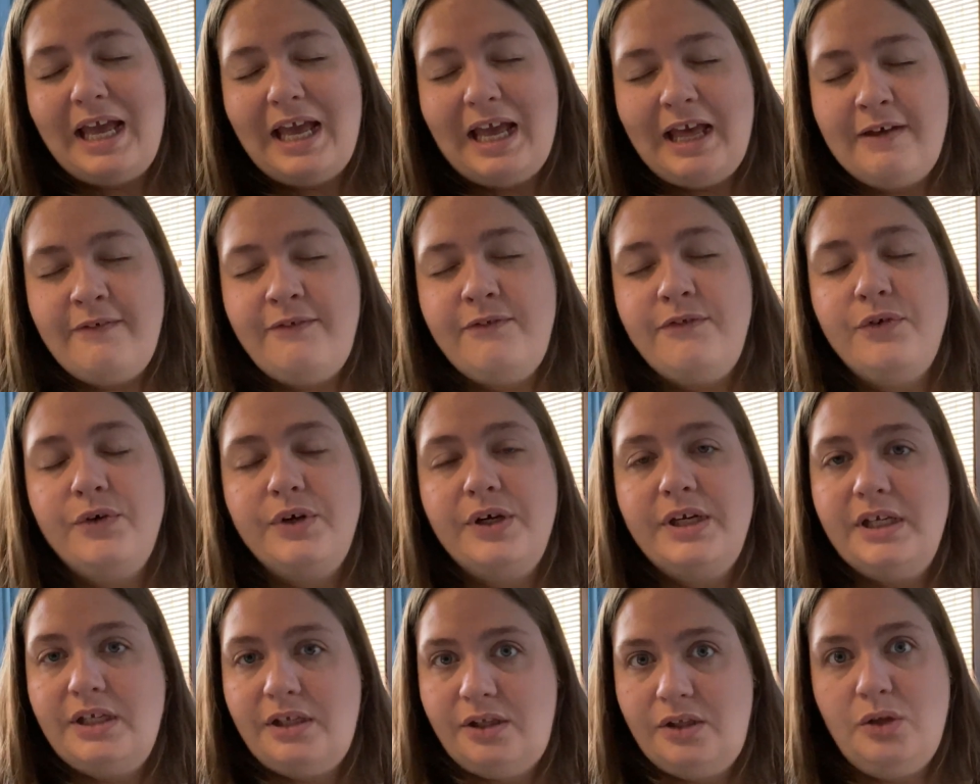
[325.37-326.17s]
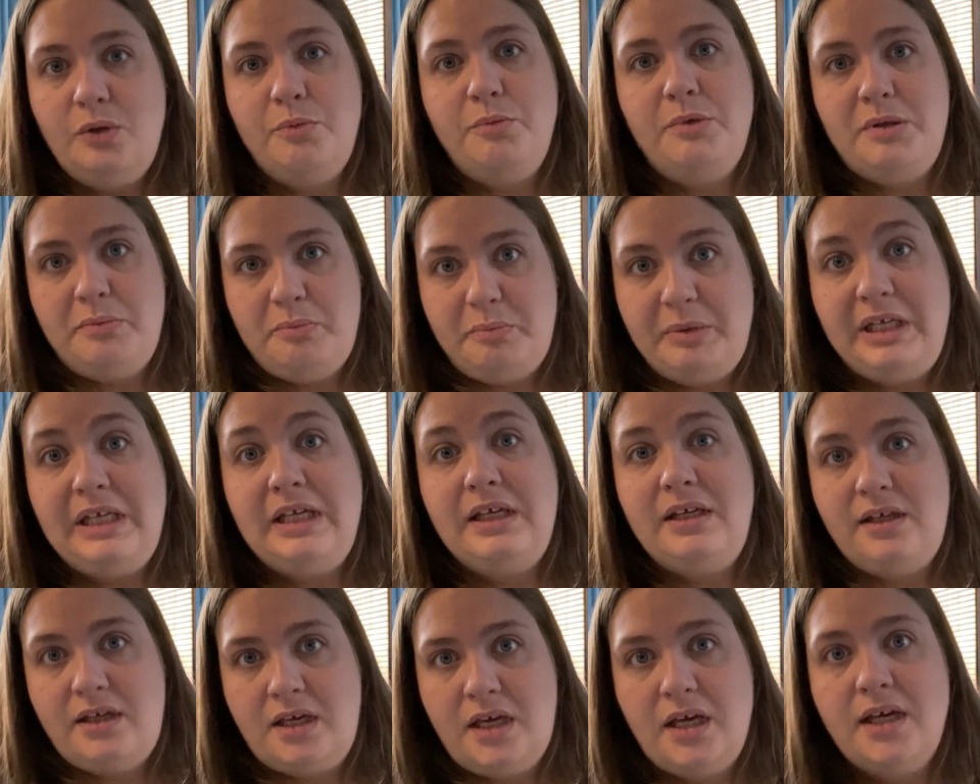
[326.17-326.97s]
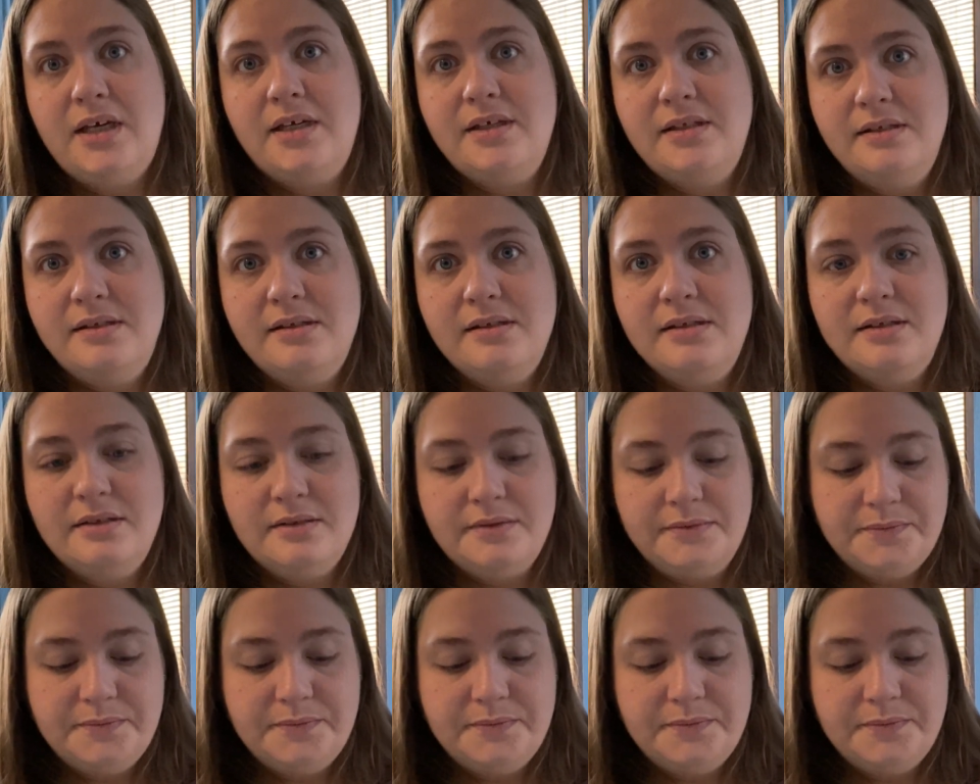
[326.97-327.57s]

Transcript: every human being has.